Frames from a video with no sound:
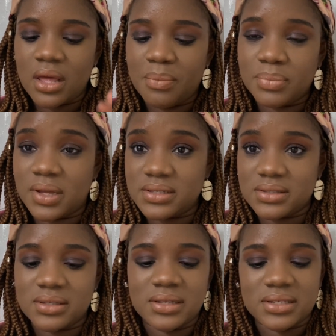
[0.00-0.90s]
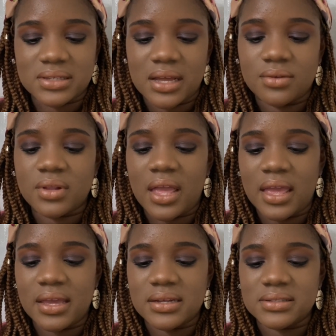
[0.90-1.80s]
plus the discount.
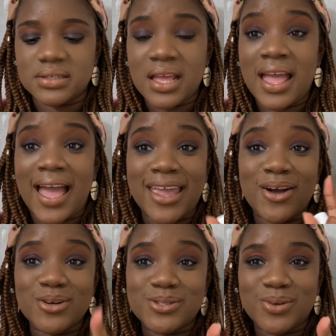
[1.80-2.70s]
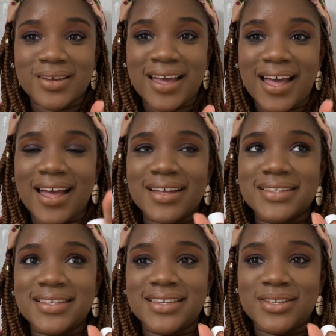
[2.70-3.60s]
And I also got
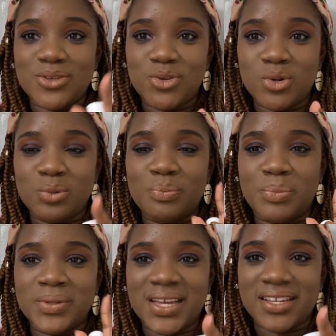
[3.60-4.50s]
the new banana